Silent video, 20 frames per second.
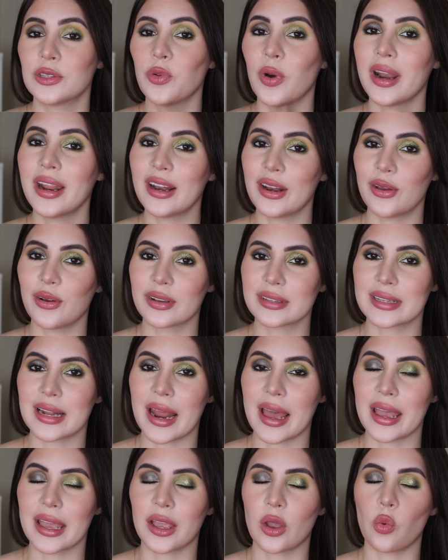is what it looks
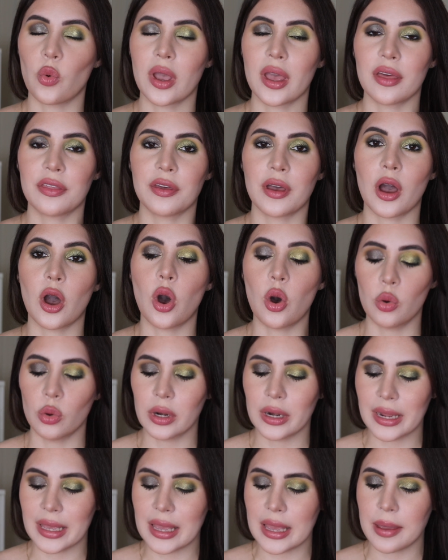like with
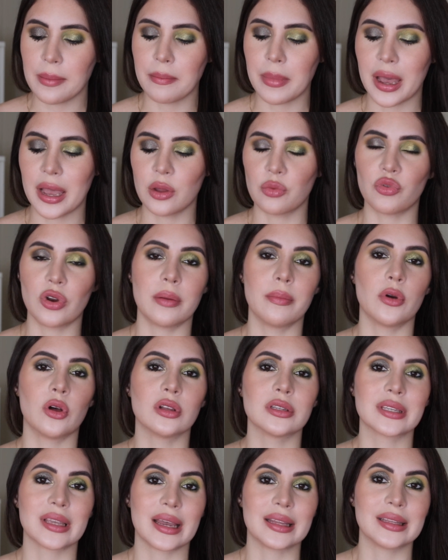only my
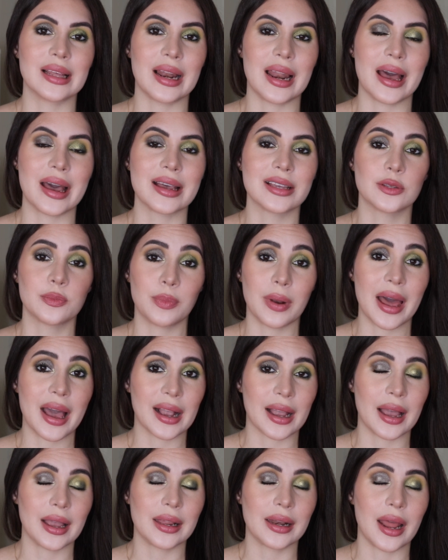Rimmel Scandalized
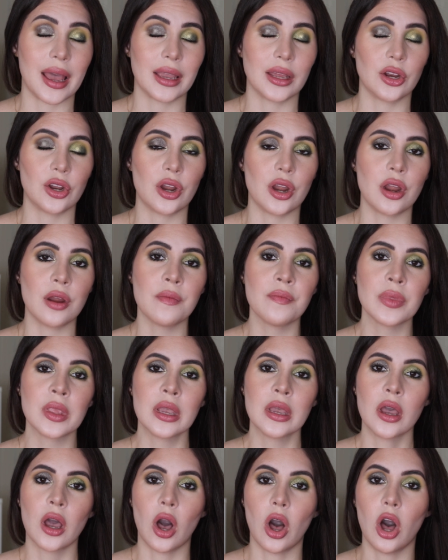black eyeliner
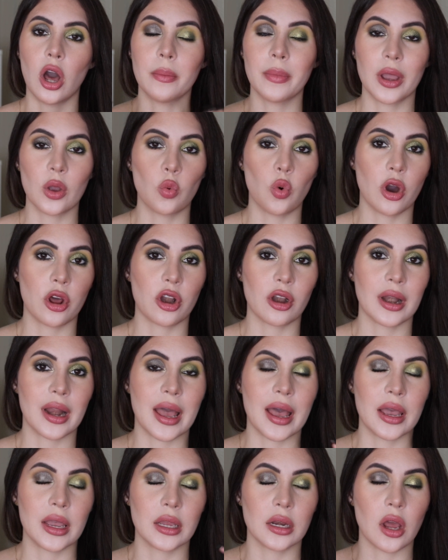on my
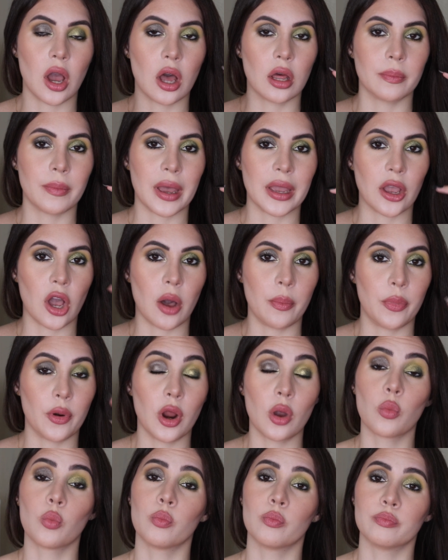waterline, on my upper
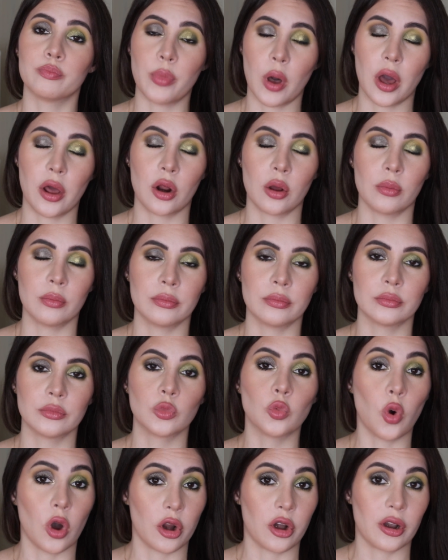and bottom
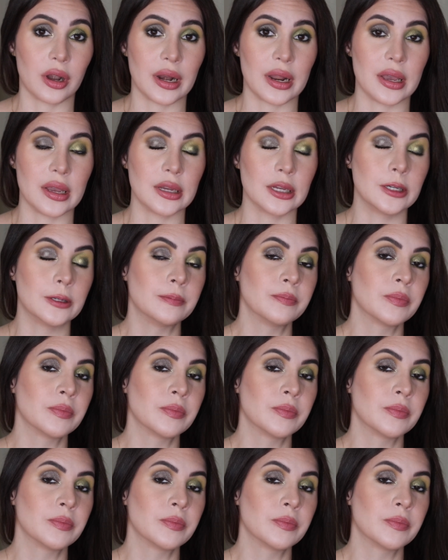waterline.